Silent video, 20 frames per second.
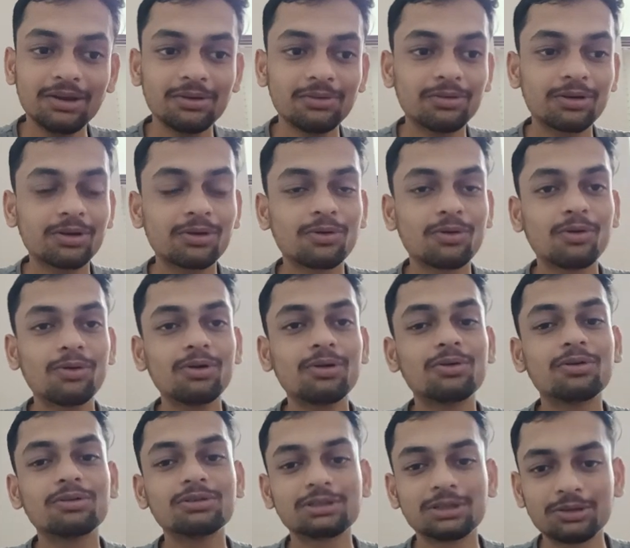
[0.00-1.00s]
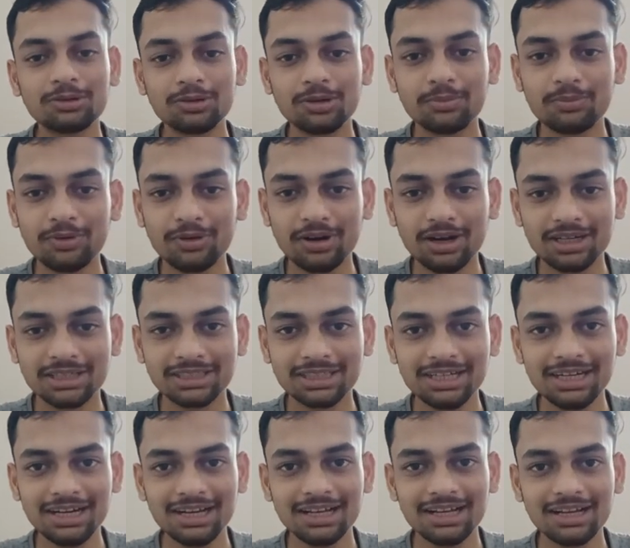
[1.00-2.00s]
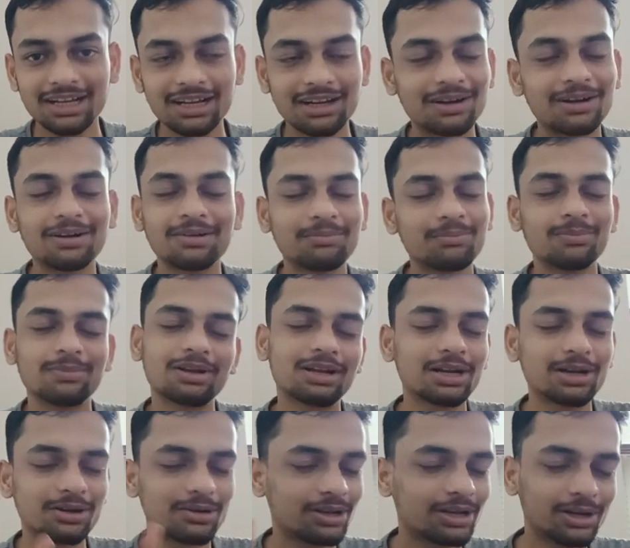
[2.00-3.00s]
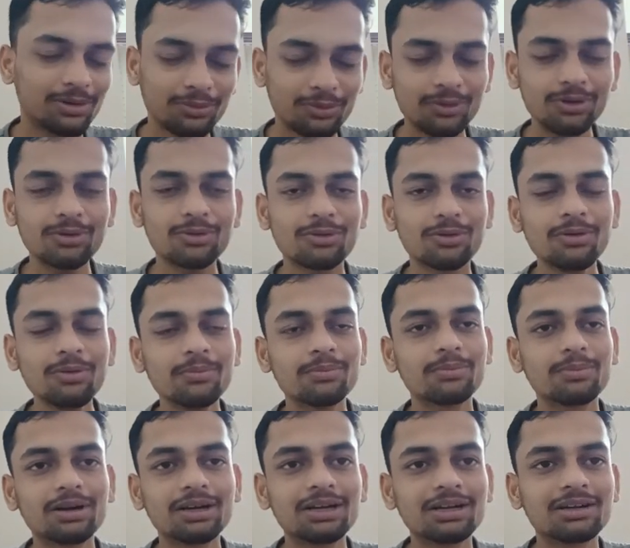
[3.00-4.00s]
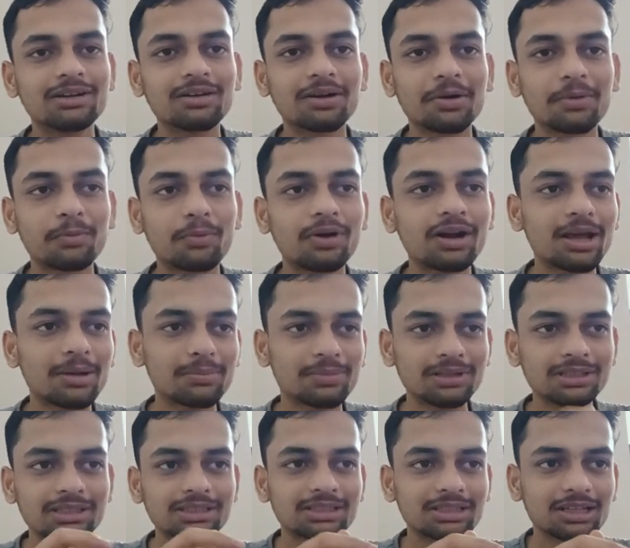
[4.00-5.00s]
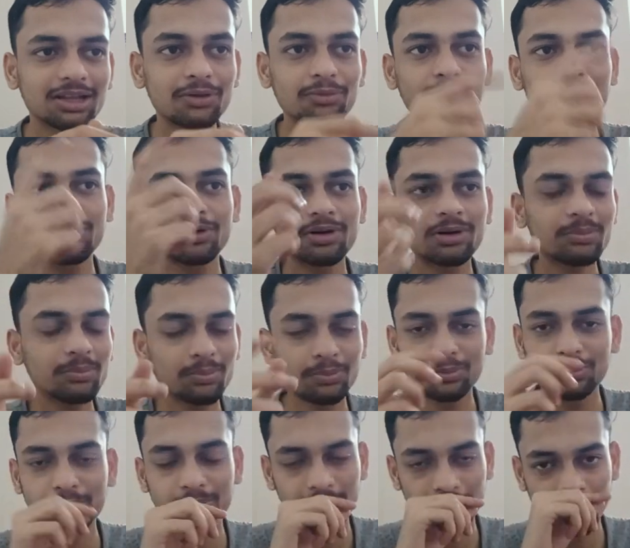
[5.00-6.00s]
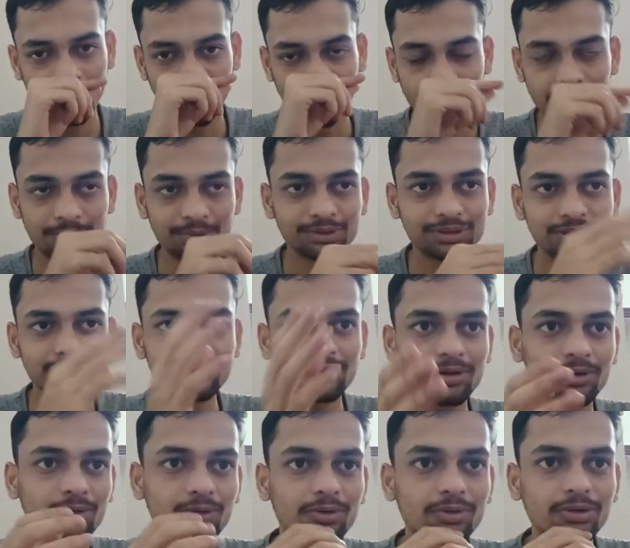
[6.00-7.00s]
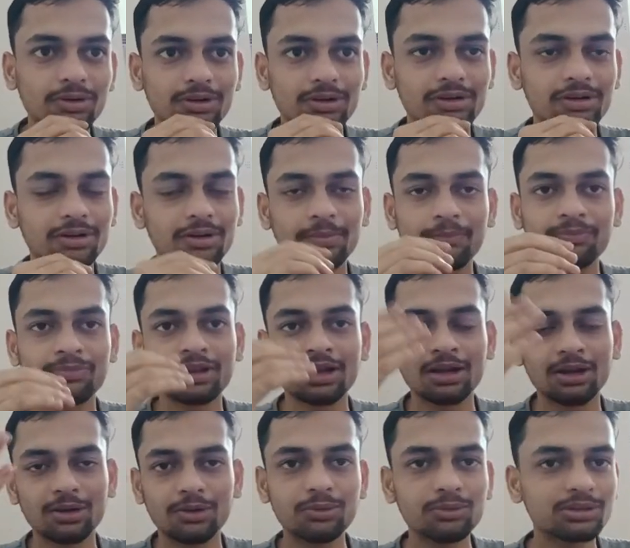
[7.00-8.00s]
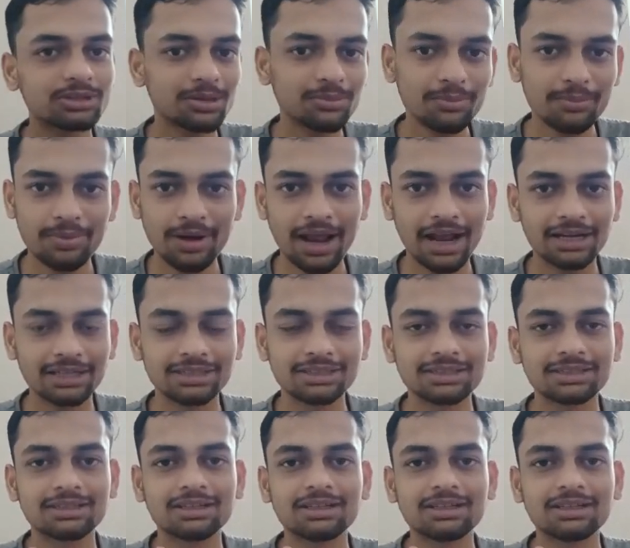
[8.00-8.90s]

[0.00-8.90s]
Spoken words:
your code goes into the production? It won't go, but what happens now, you have pushed your code to some branch,